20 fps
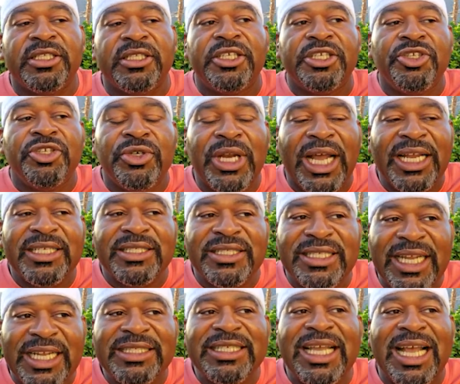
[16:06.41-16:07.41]
the United
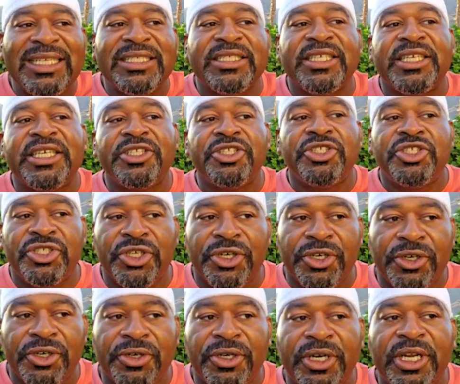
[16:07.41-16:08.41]
States has a
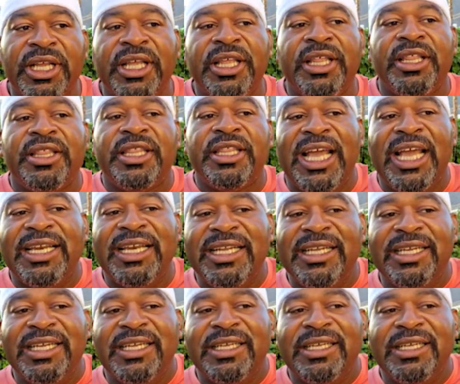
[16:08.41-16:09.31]
concern that